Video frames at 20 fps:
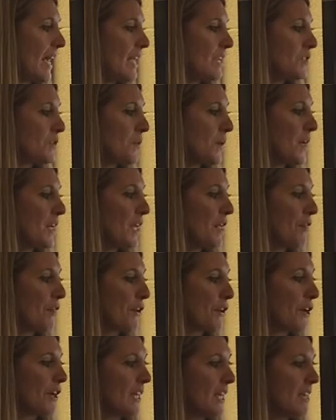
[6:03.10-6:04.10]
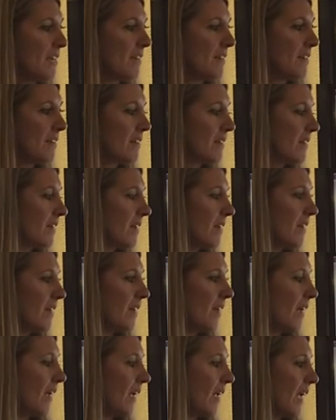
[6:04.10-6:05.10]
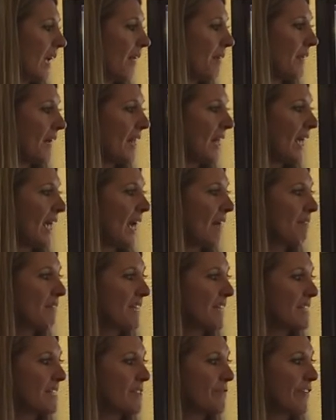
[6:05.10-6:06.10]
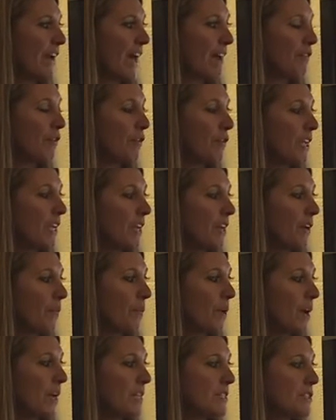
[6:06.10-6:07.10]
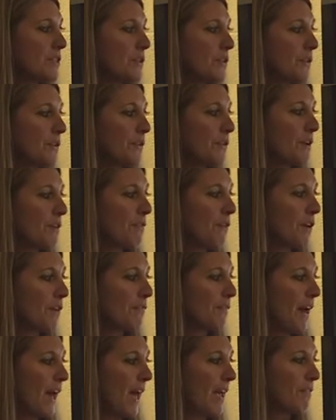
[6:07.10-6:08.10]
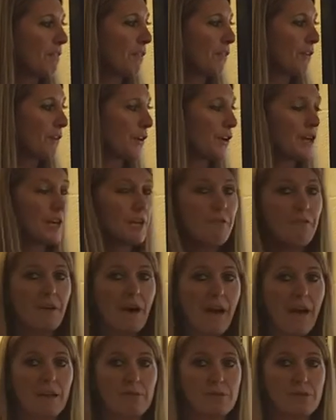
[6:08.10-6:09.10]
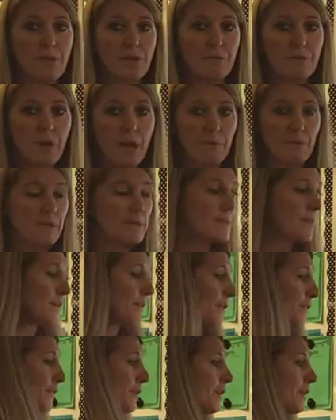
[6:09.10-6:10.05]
10, 20, 30. And then I have these 5 over here, 1, 2, 3, 4, 5, 35. So the red ones are the